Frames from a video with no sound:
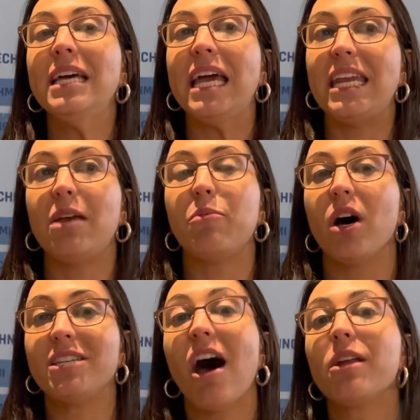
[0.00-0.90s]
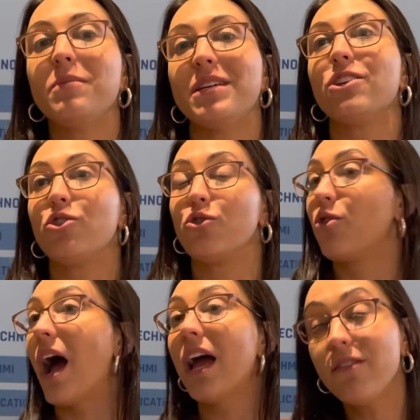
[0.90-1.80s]
enable autonomous
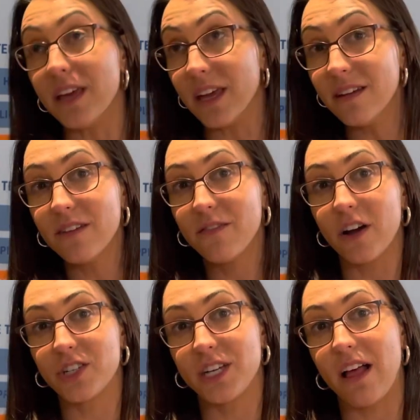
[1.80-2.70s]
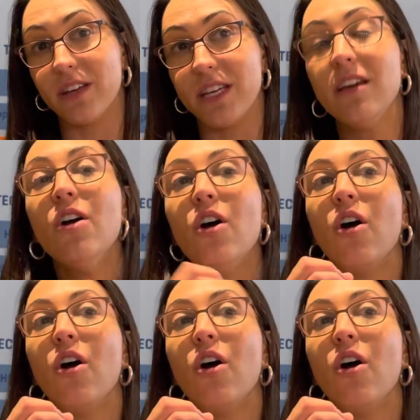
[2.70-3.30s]
driving functionality,